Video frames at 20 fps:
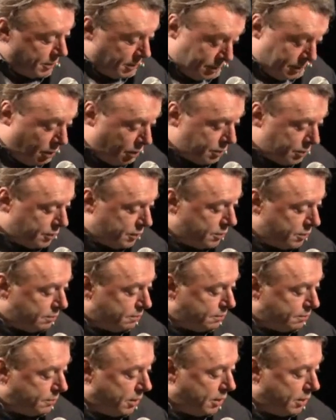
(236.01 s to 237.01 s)
not
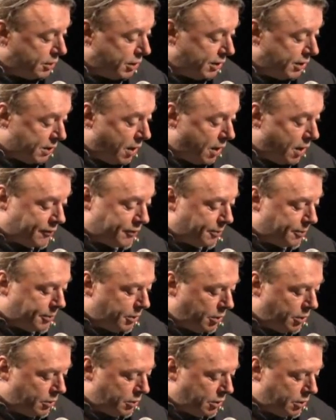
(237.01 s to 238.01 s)

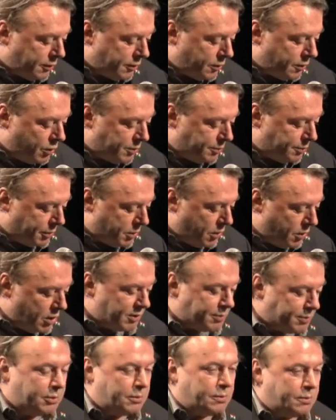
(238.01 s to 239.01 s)
of course
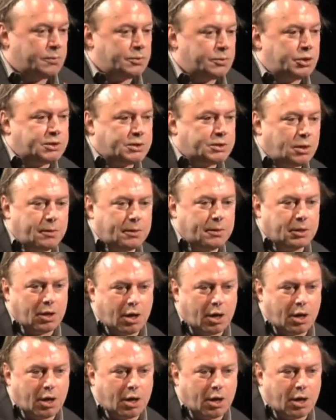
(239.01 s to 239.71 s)
because, but just the